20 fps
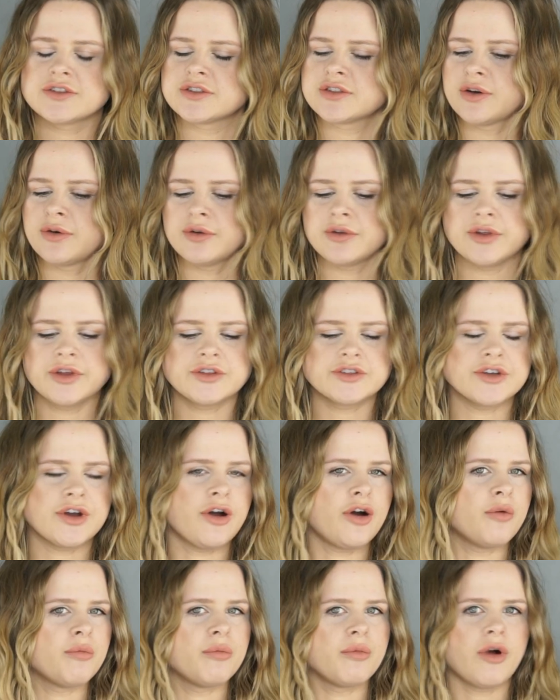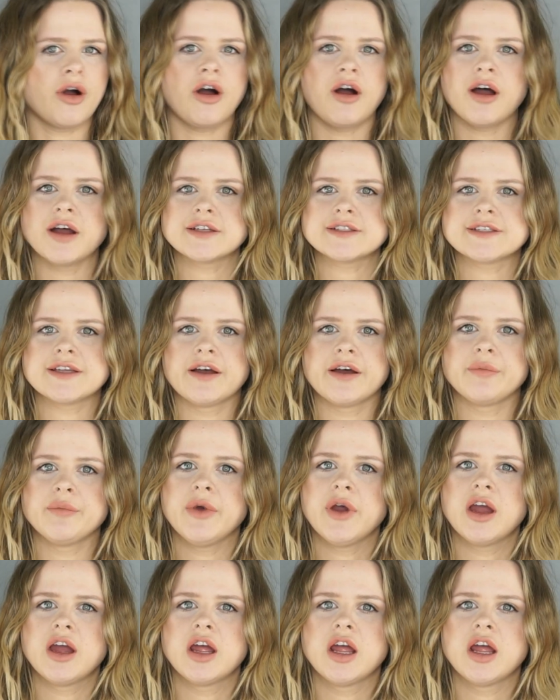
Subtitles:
totally dope, awesome.